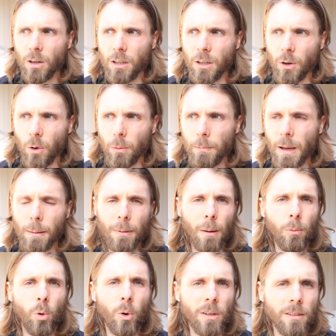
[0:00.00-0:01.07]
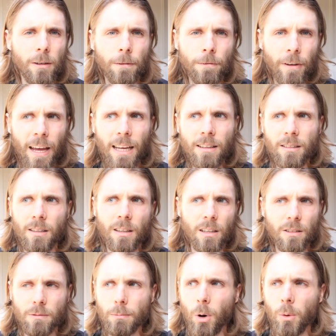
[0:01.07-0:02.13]
you know maybe i'm going to faint in
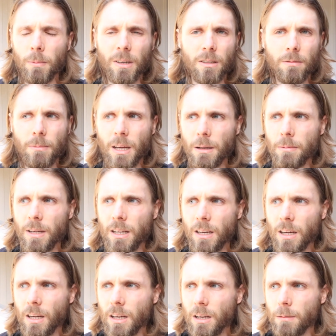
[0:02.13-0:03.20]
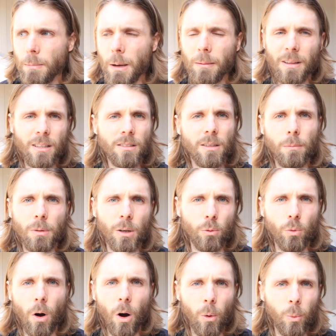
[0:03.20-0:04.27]
this moment maybe maybe there's something
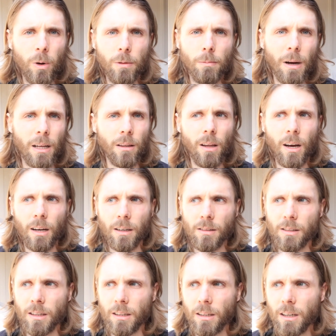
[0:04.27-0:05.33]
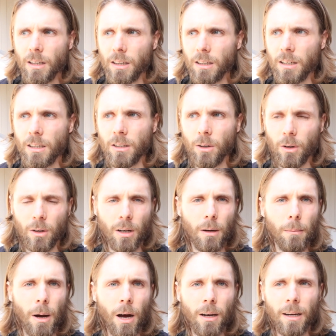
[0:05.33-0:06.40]
wrong with my lungs and you know
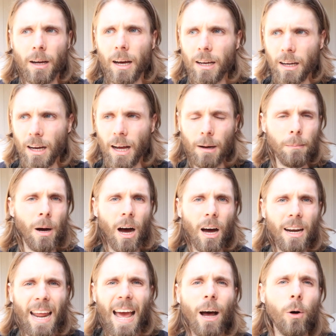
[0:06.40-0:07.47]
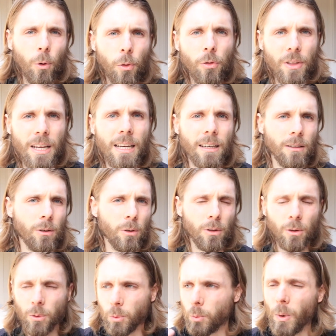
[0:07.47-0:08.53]
i'm, un, I'm unhealthy and
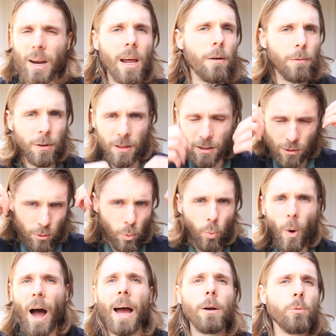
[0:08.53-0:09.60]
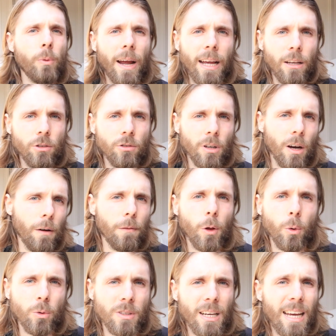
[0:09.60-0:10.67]
or whatever there's a wide range of
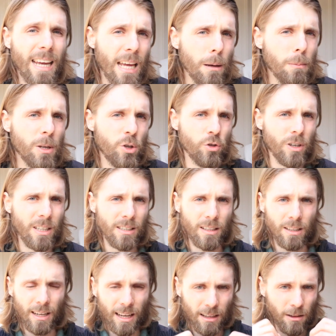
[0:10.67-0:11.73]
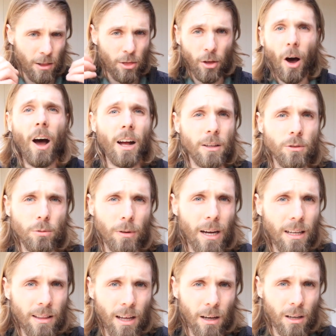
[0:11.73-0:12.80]
those images and, and thoughts
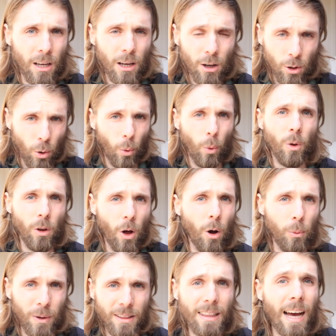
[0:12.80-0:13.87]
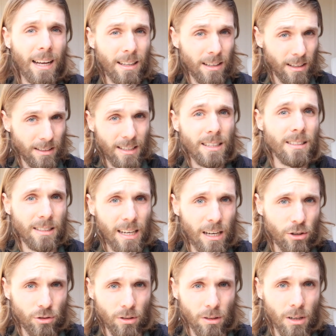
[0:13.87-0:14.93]
right that go along with that
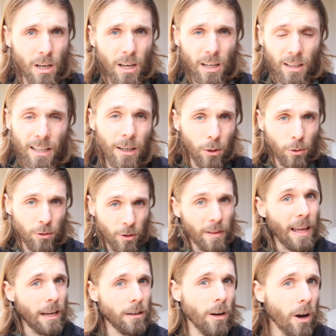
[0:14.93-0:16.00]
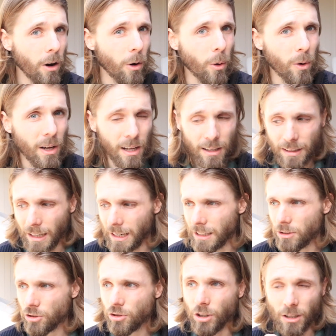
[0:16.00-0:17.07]
sensation little do they know that
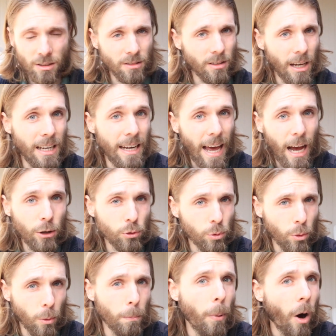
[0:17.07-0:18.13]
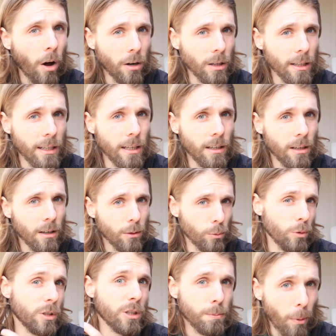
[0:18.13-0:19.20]
it's just a natural bodily
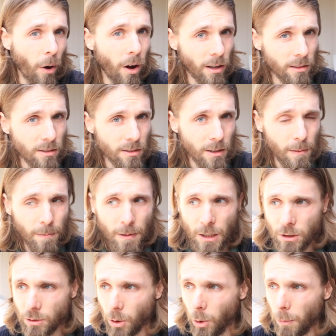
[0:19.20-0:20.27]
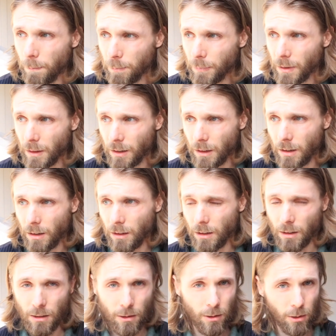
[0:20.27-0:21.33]
response so
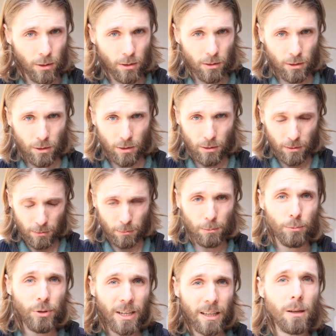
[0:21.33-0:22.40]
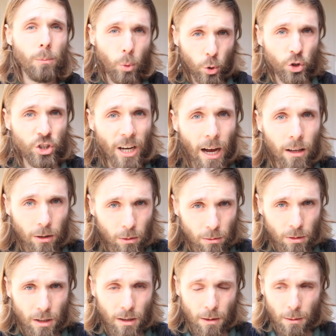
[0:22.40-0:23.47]
you're breathing more shallow
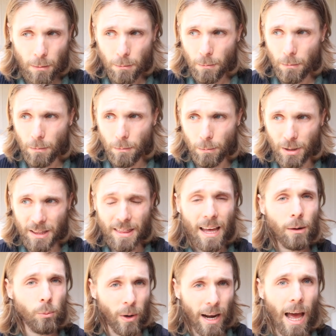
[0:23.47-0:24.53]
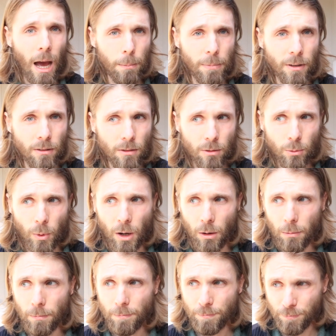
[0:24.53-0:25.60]
but then what happens
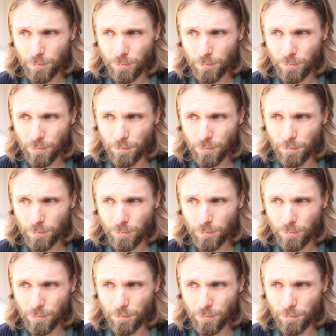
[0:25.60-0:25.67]
well